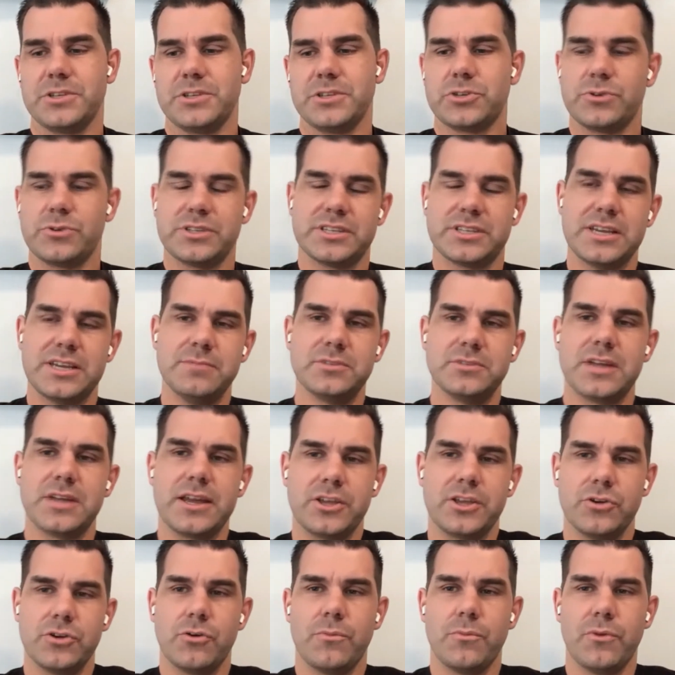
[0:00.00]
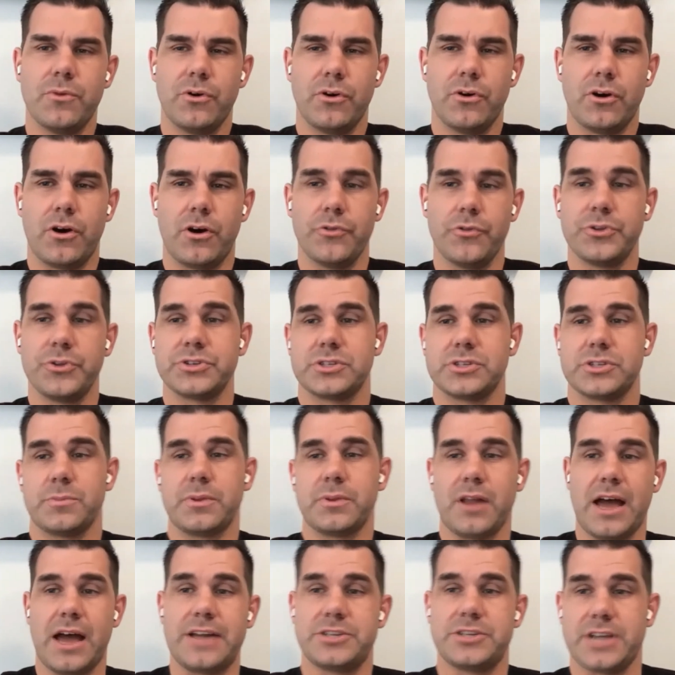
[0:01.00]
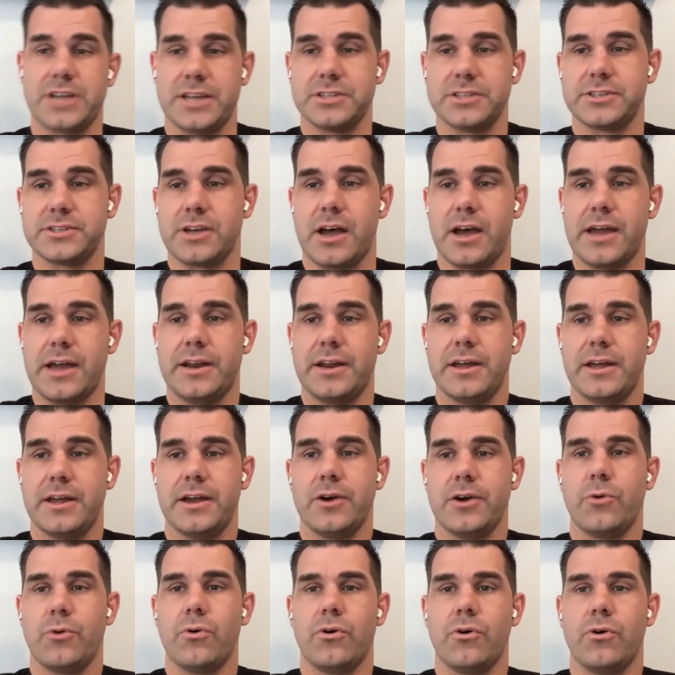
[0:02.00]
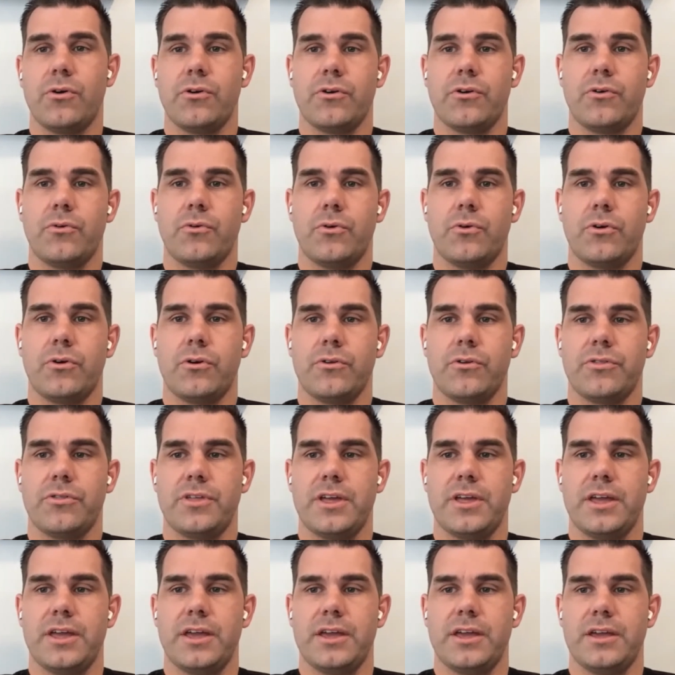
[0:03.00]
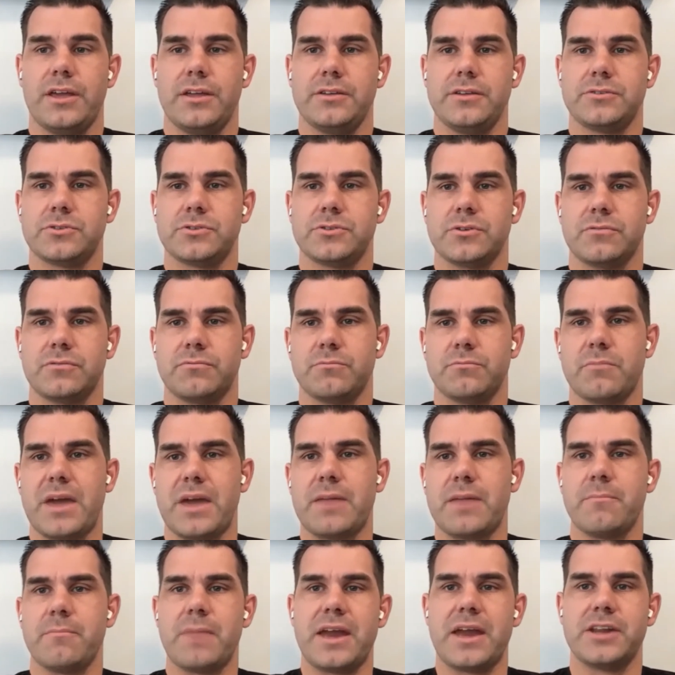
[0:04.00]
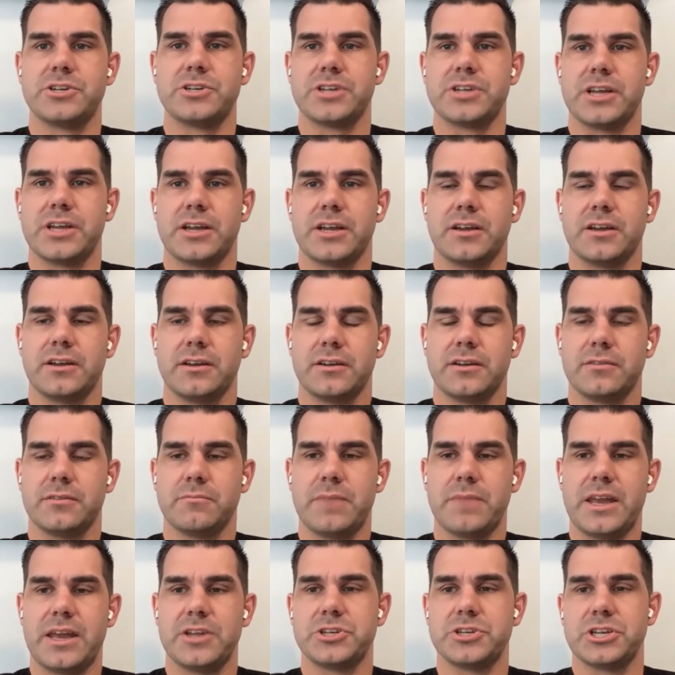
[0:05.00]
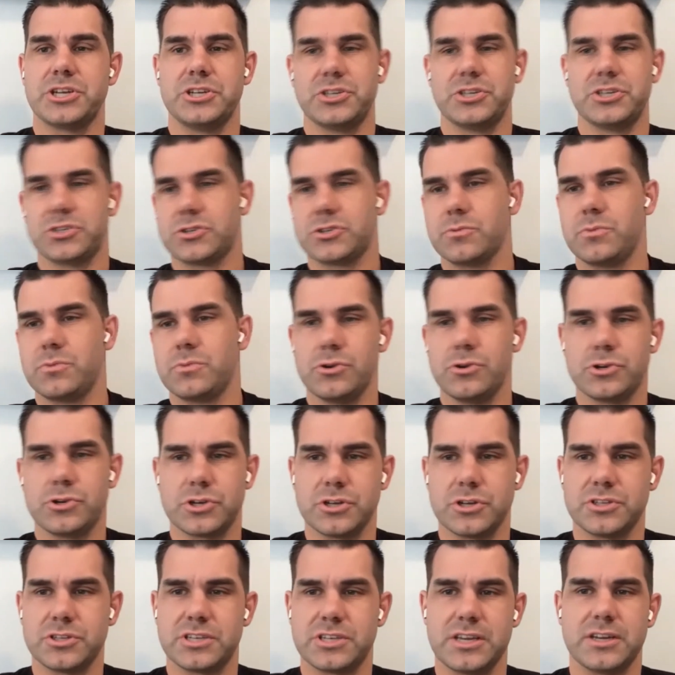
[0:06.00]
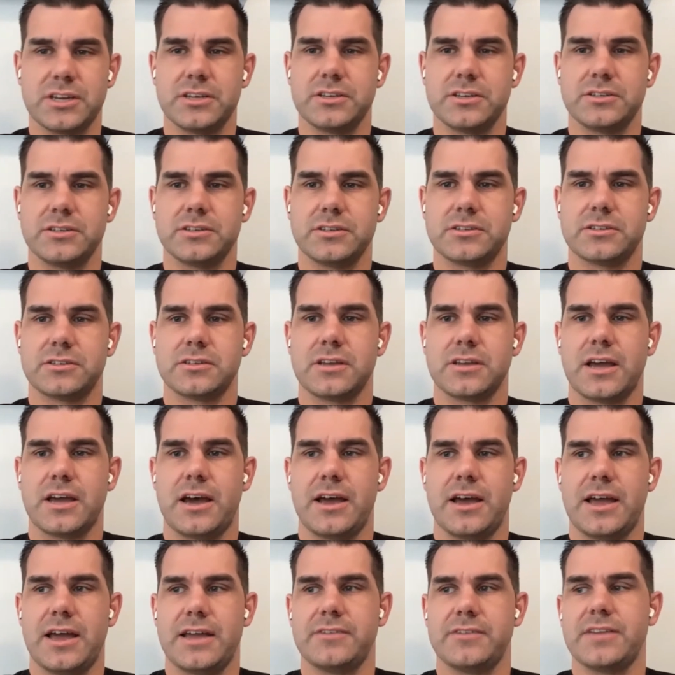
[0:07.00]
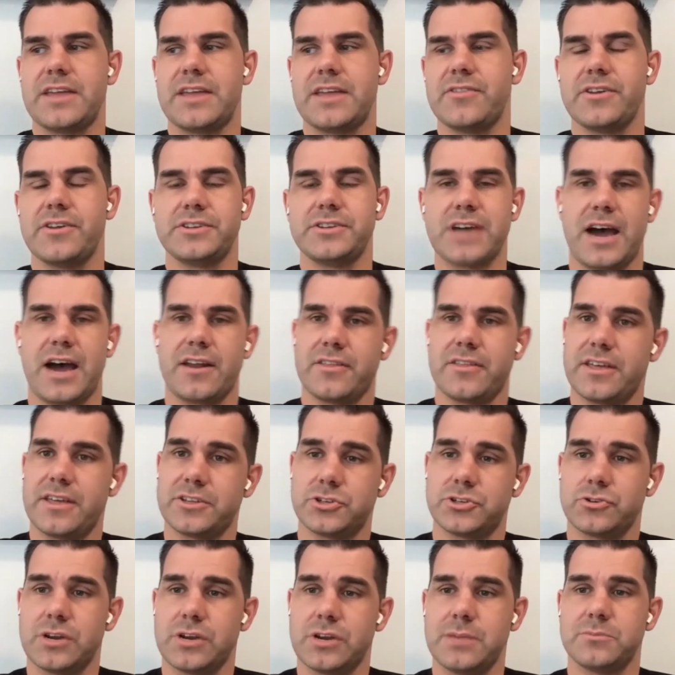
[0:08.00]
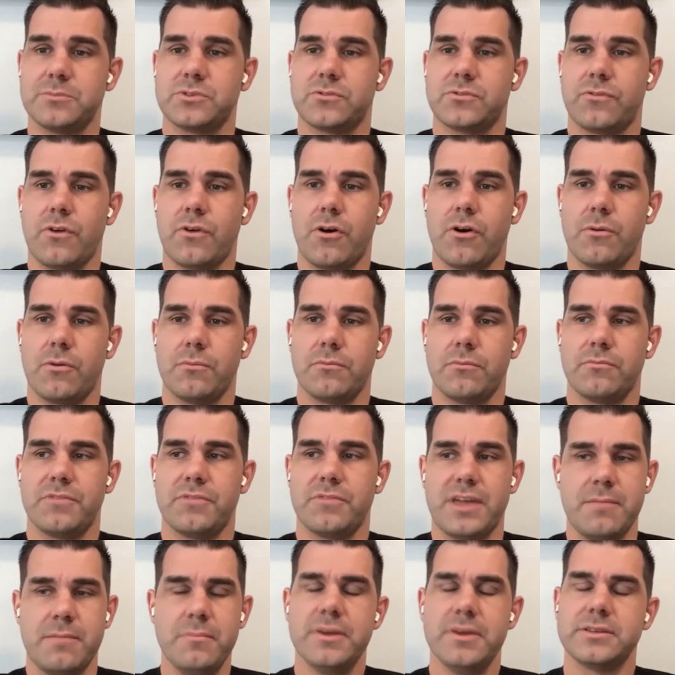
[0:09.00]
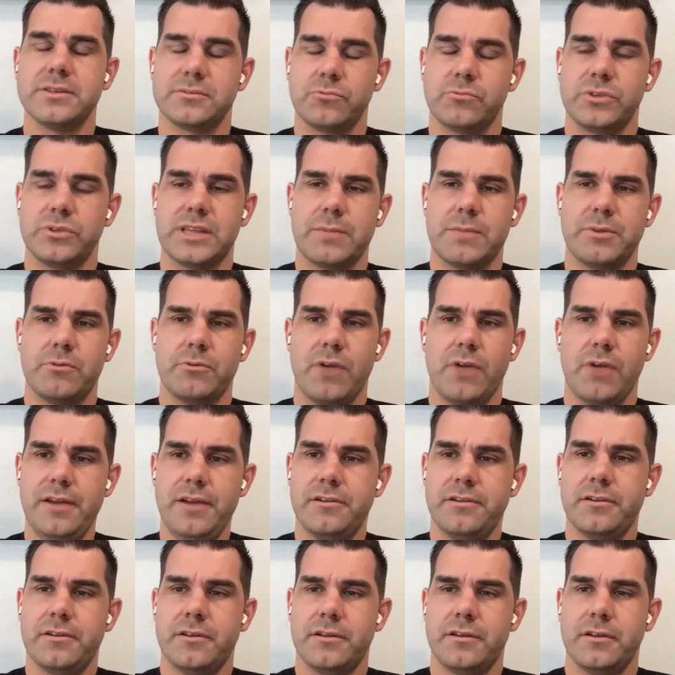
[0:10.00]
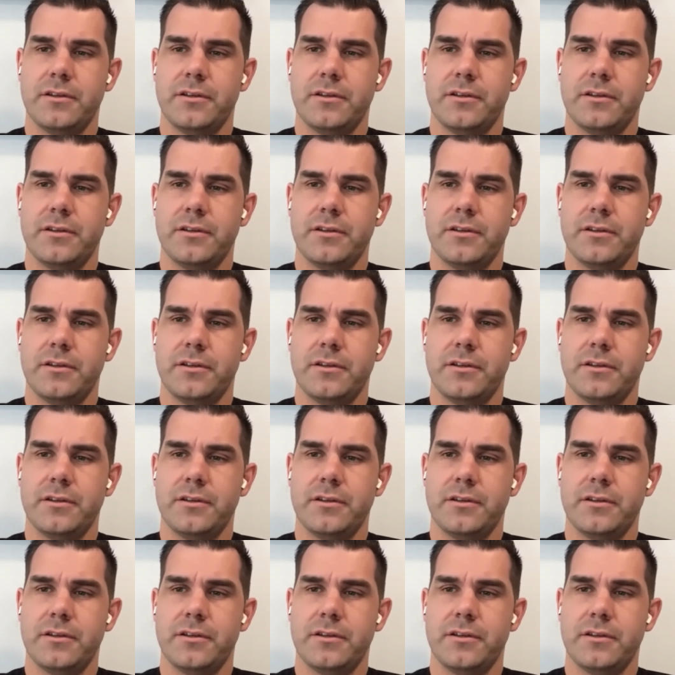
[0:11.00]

So it seems like you're more on the supply chain side, or the sort of managing distribution centers, and the data that streams from them. Would that be right?